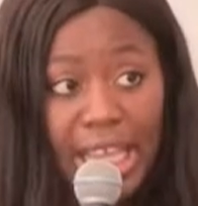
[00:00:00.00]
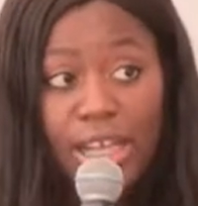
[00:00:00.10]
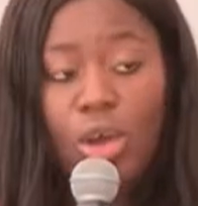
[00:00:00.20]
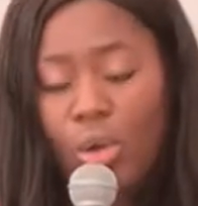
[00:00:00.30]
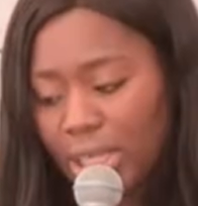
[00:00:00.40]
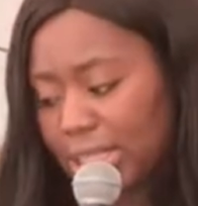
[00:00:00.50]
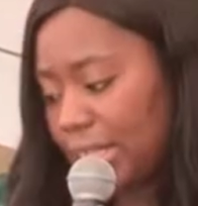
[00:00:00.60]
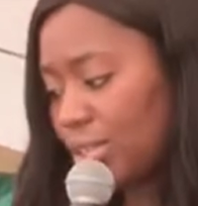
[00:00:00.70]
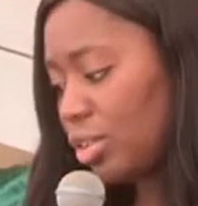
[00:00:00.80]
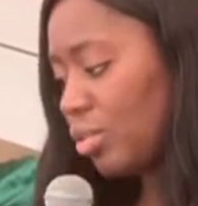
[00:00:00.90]
inequality
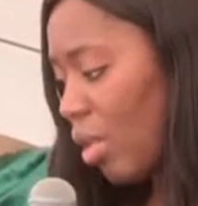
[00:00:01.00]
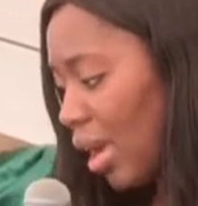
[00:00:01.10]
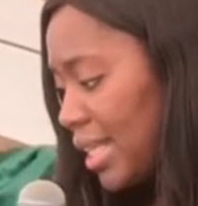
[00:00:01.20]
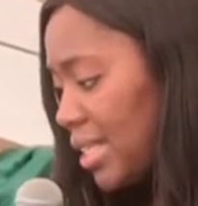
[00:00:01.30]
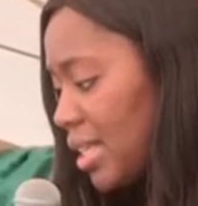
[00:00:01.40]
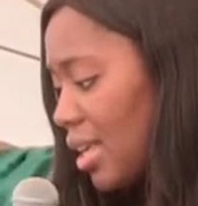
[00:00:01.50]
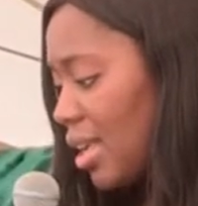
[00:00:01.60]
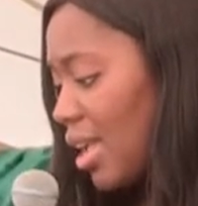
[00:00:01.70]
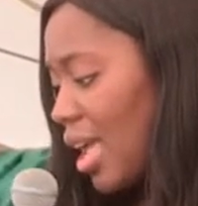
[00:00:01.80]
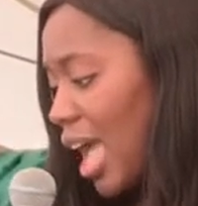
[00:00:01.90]
is on the rise.
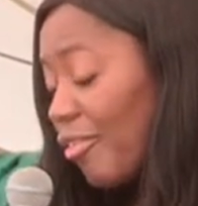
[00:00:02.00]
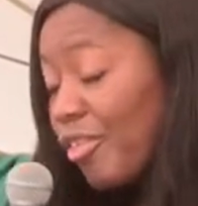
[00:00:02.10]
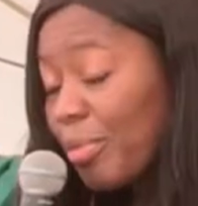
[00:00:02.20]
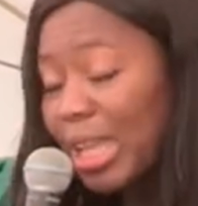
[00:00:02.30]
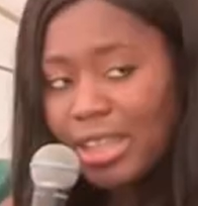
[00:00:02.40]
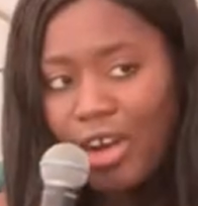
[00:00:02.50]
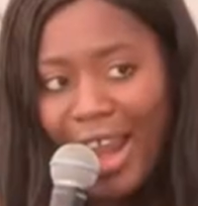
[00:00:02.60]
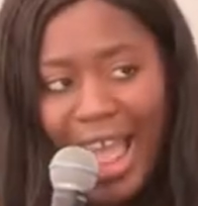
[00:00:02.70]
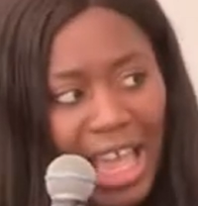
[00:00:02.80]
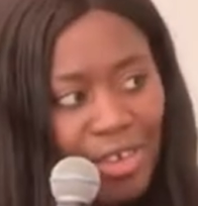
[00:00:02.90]
And for me, there are
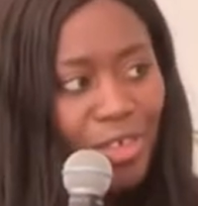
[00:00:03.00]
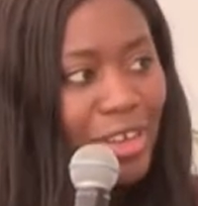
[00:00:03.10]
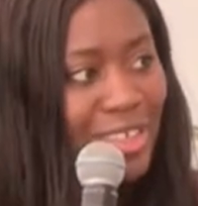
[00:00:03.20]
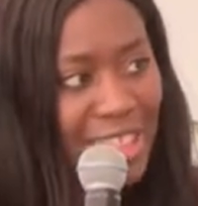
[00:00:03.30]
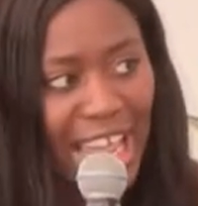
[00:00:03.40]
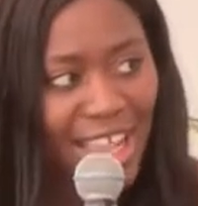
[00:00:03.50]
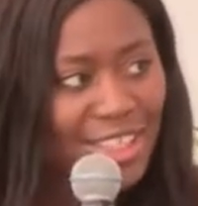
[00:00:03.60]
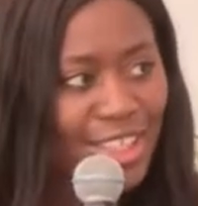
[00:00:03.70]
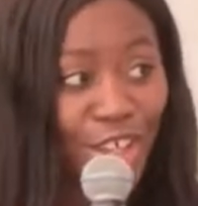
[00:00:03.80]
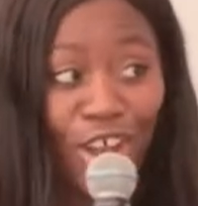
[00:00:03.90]
a handful of
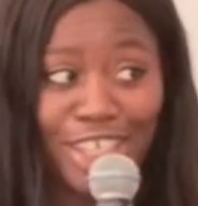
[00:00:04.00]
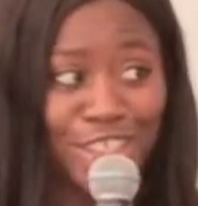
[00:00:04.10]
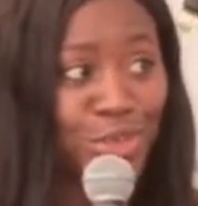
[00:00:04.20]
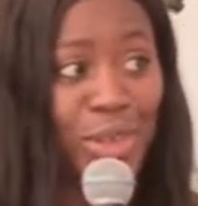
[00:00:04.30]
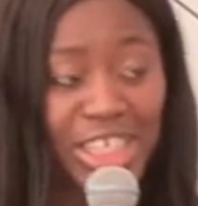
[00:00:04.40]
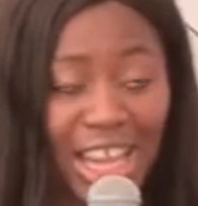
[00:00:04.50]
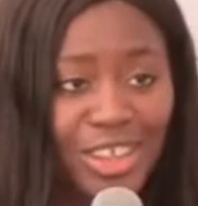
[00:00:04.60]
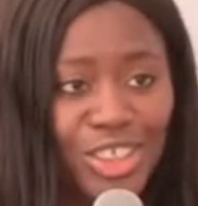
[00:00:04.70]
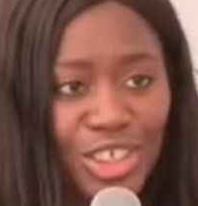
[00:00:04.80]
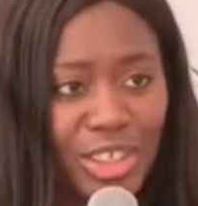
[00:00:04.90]
stats that I just reach
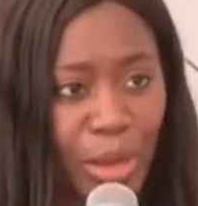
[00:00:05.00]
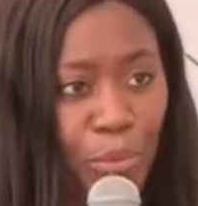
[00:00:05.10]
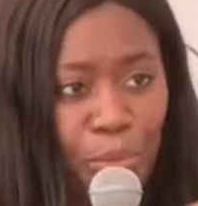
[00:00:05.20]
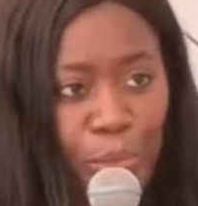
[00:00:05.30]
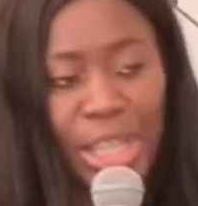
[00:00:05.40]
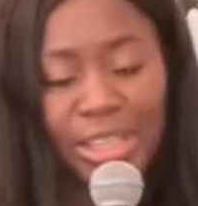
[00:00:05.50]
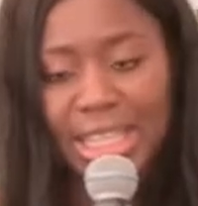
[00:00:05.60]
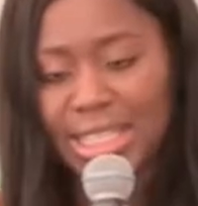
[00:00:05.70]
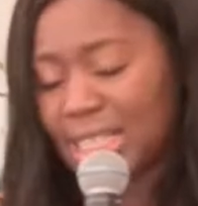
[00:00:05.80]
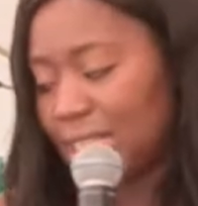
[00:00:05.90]
out to that put
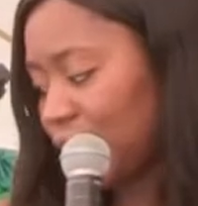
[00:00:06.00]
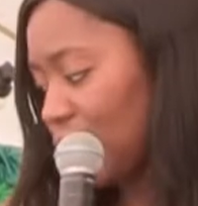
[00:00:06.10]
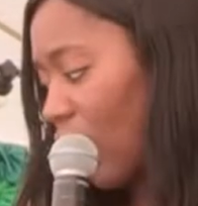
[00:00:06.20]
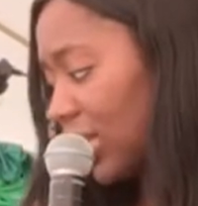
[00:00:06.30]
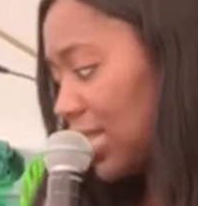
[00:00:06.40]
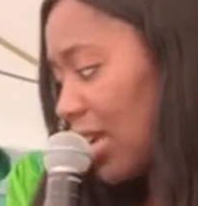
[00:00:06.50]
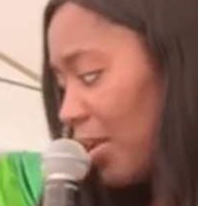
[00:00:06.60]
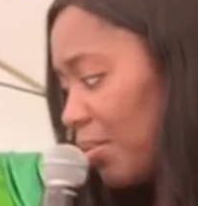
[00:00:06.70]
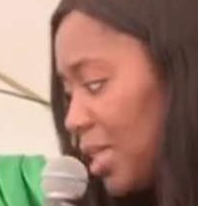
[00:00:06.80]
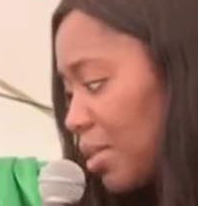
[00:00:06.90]
this in stark
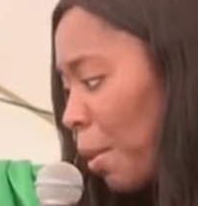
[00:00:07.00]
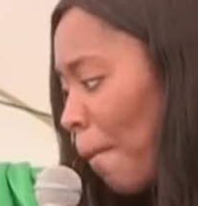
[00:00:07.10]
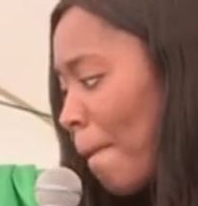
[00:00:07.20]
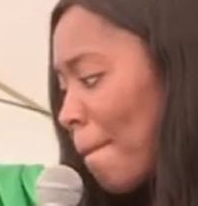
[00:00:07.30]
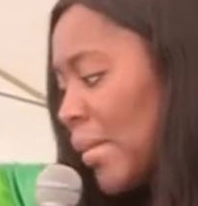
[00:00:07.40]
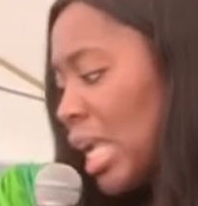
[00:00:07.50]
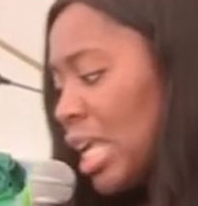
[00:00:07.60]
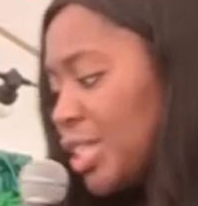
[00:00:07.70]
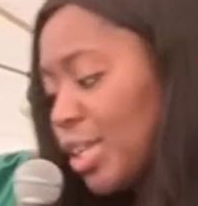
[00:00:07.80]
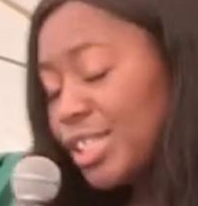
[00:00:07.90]
terms.
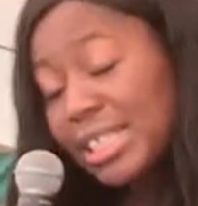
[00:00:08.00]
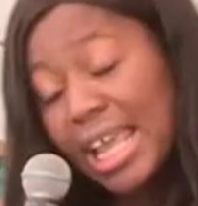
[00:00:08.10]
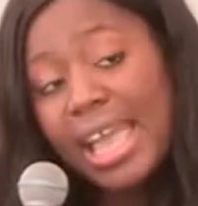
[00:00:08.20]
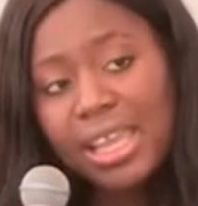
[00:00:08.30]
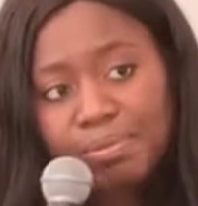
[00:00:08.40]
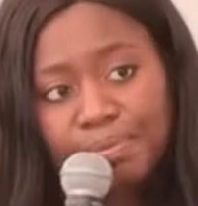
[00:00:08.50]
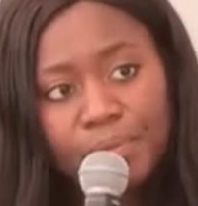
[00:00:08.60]
So today,